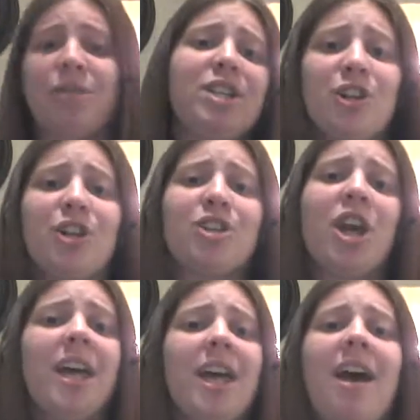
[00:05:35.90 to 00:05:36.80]
research.
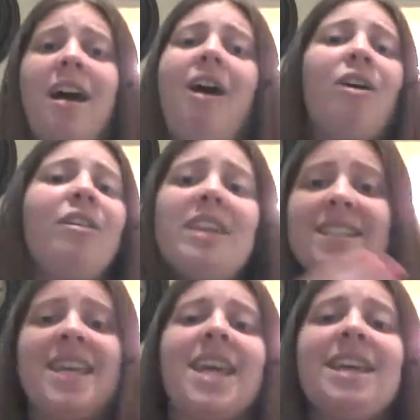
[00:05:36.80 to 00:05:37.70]
All
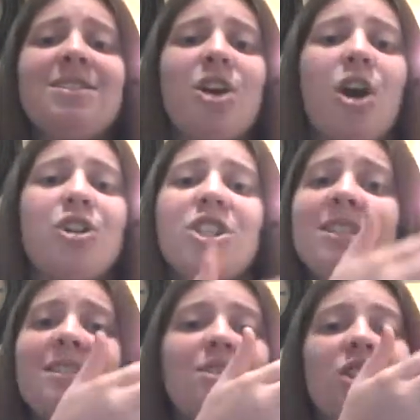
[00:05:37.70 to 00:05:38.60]
these things are
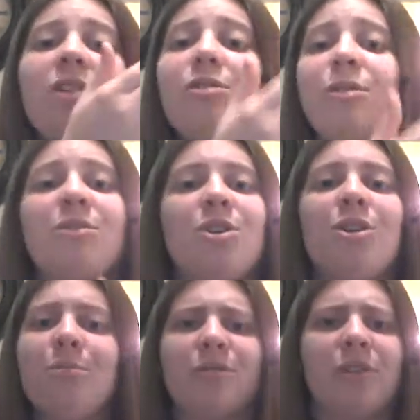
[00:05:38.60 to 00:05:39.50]
just general
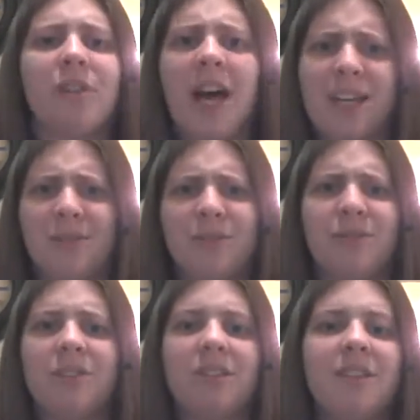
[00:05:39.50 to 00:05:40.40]
terms for
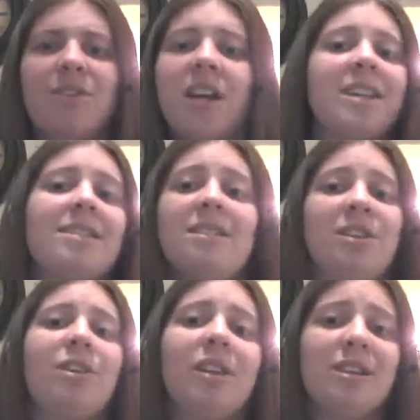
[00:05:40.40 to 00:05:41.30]
life. They're not
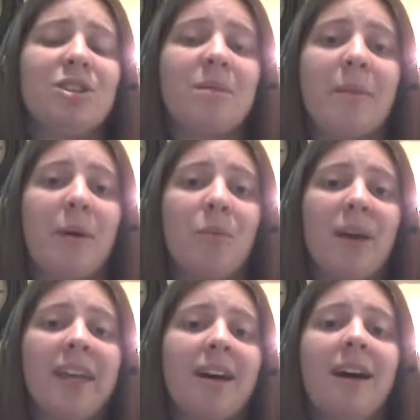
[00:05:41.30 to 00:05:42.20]
necessarily just about
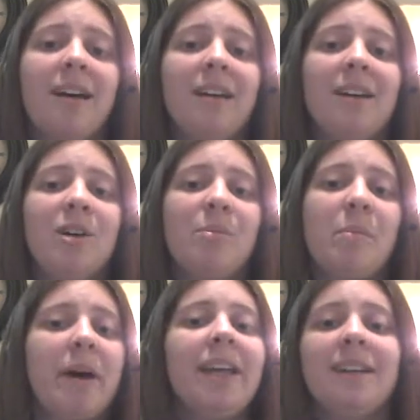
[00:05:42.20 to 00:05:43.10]
Wicca,
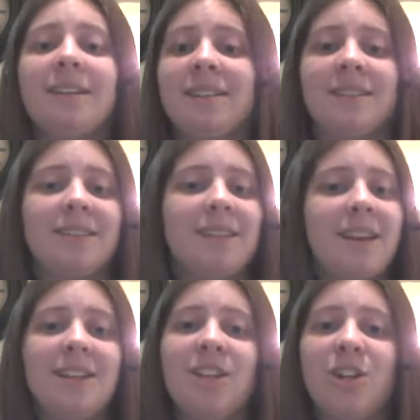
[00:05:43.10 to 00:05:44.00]
but
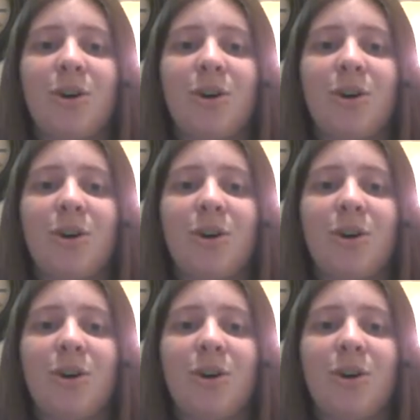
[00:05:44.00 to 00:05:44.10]
you